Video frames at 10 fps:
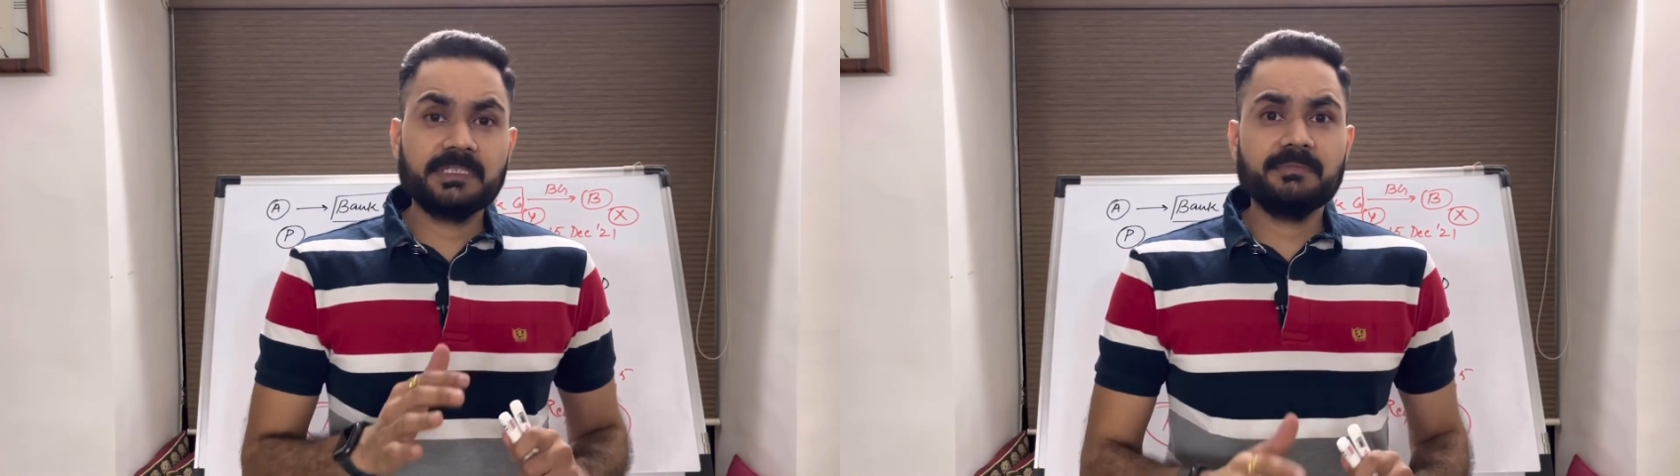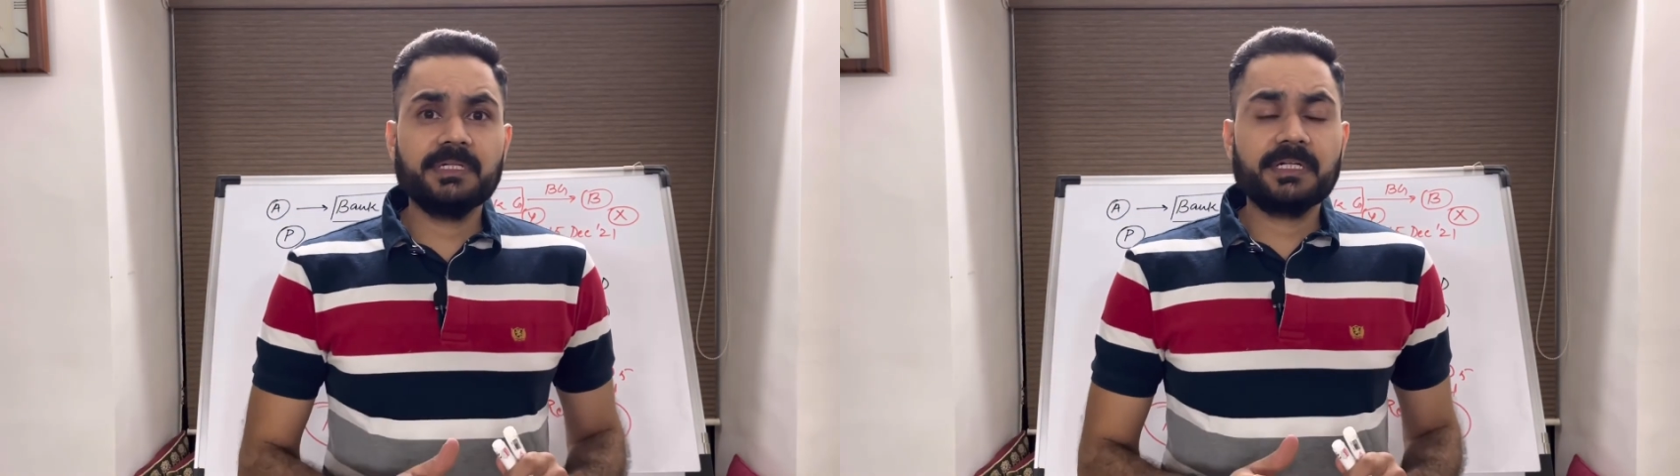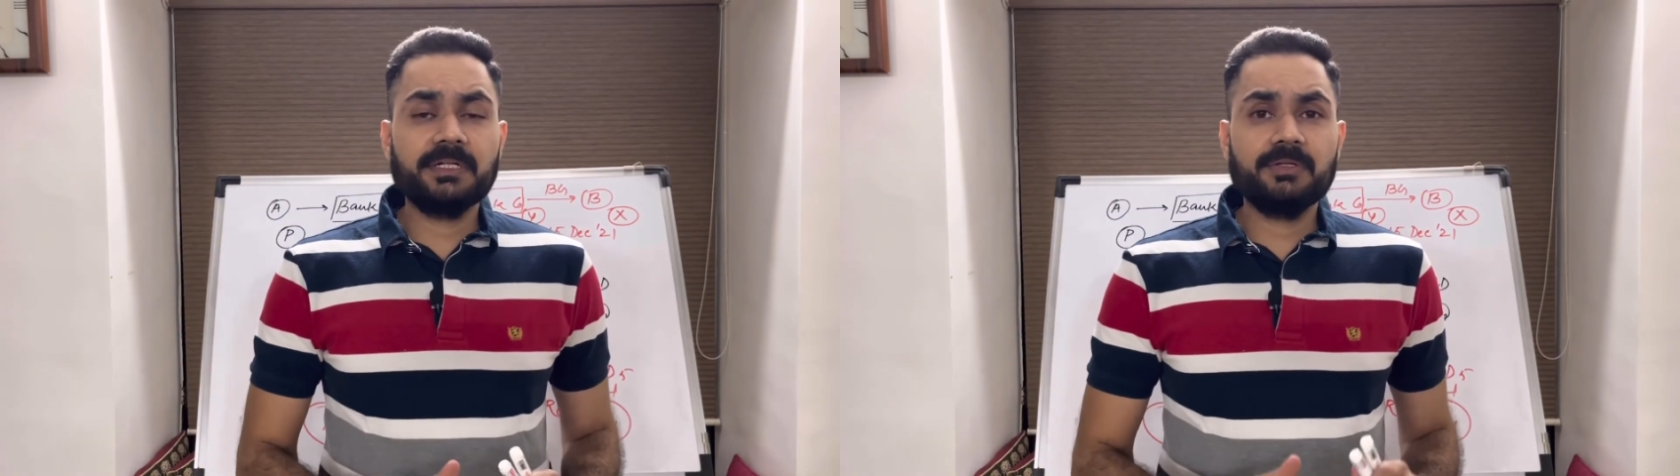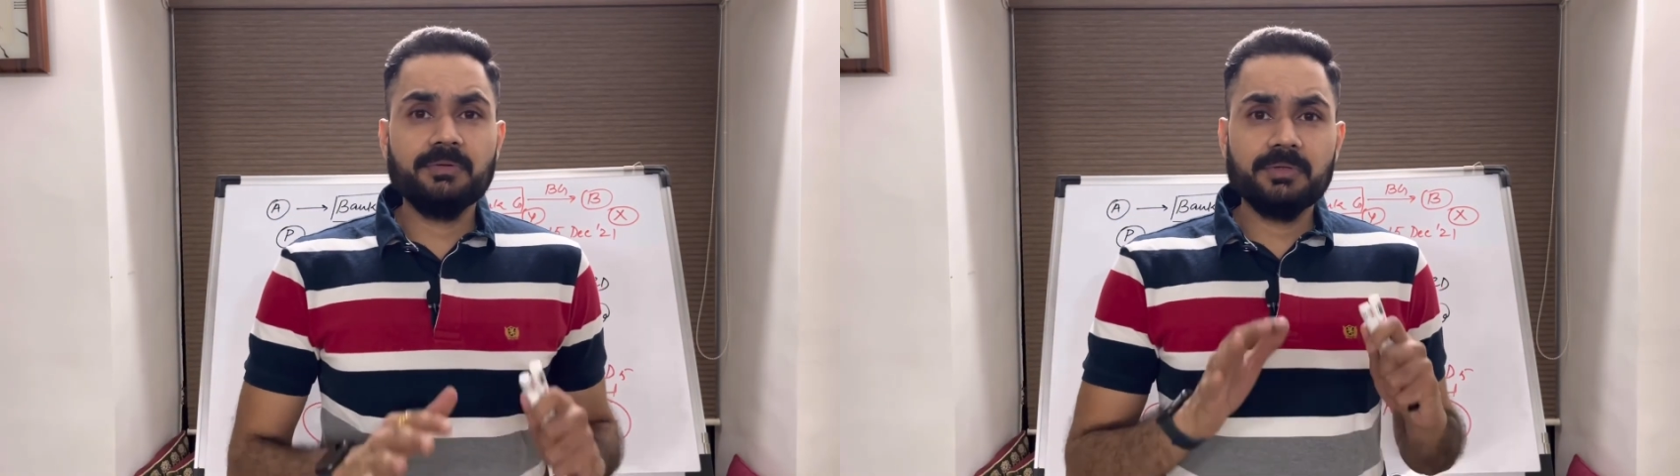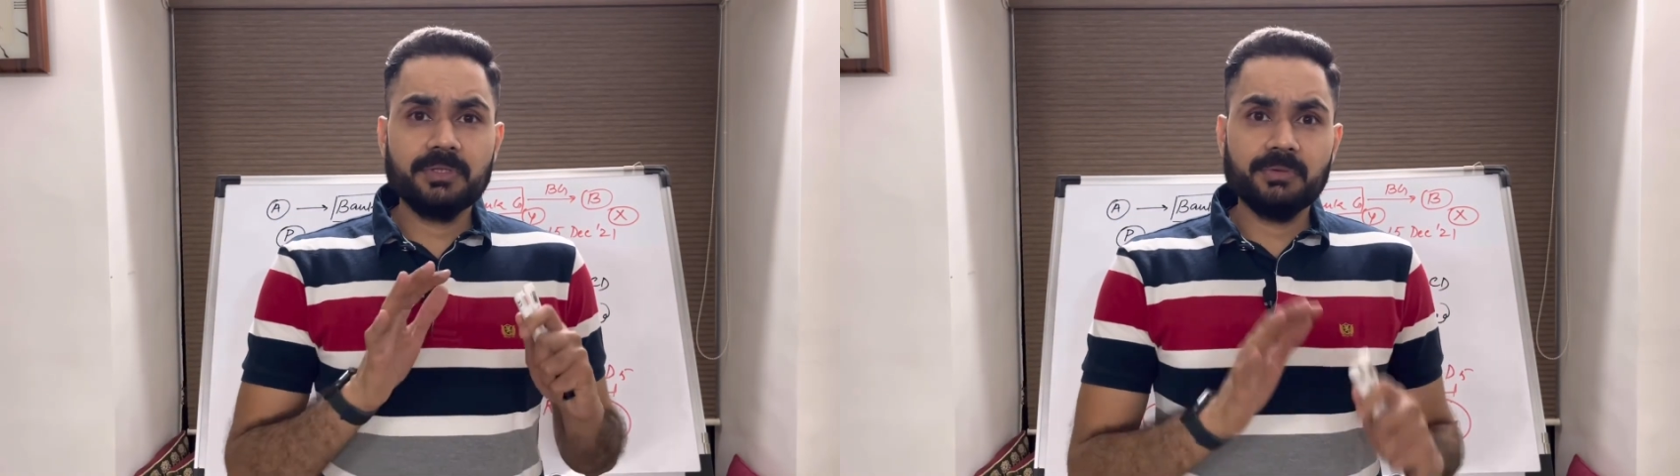subjected
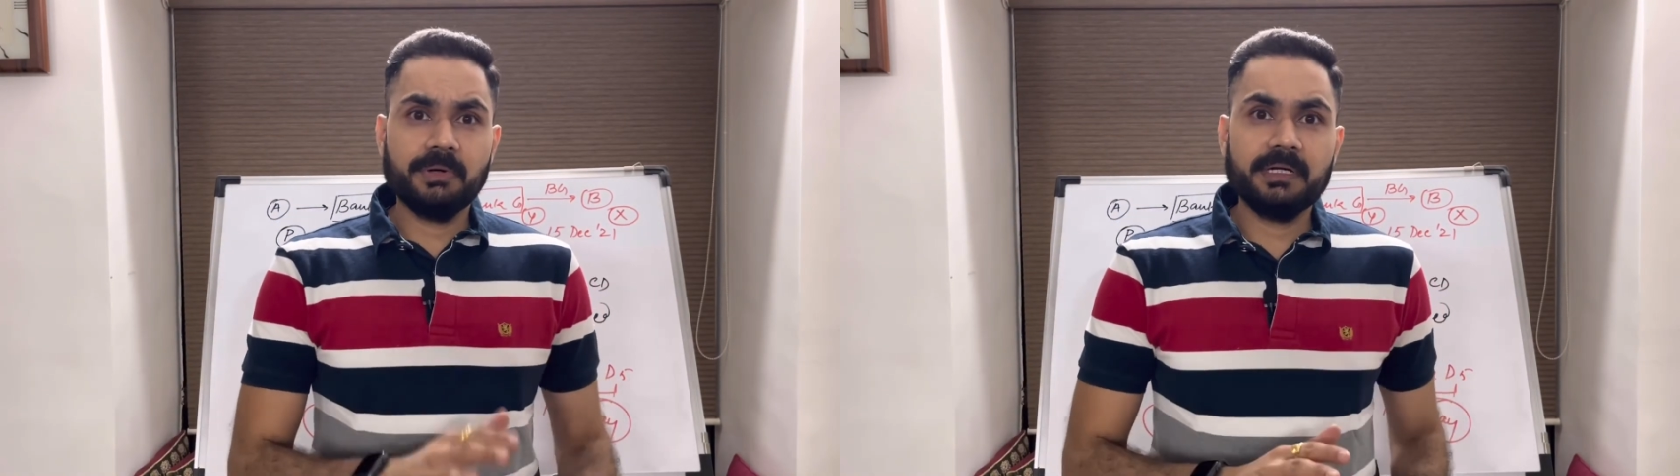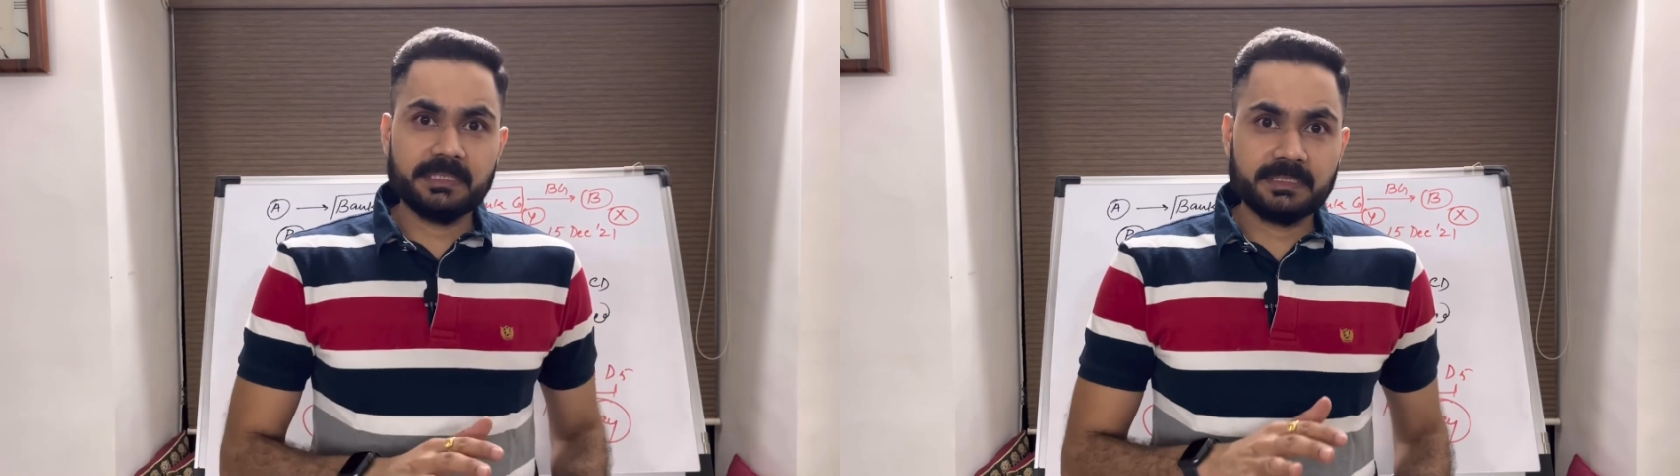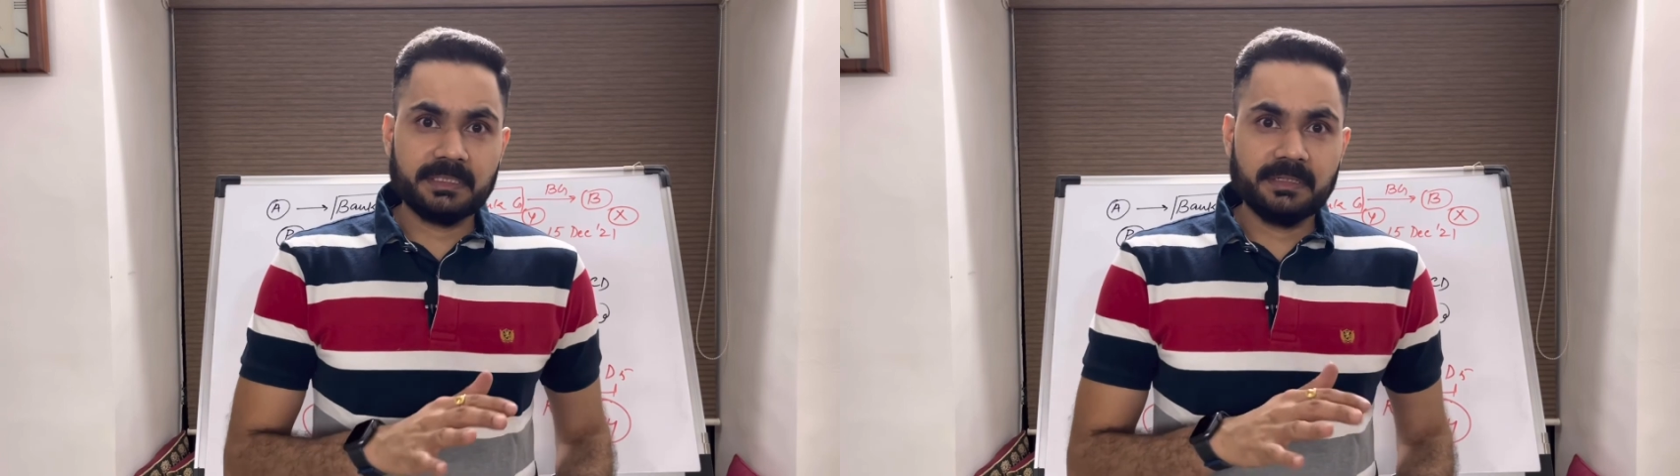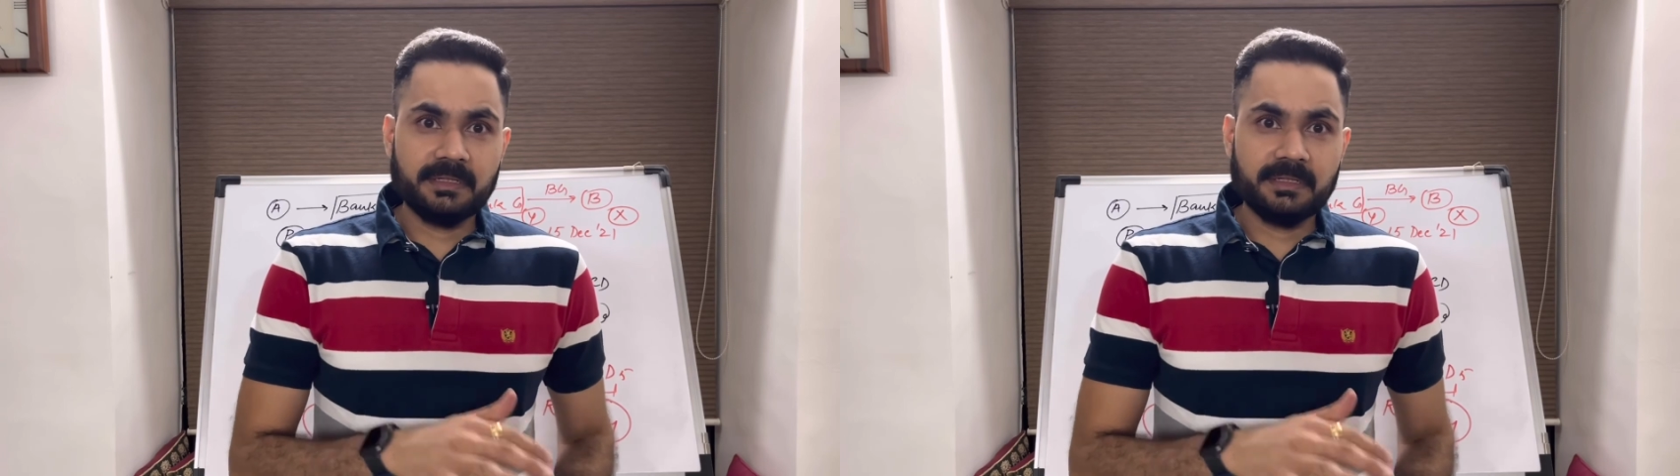to URDG.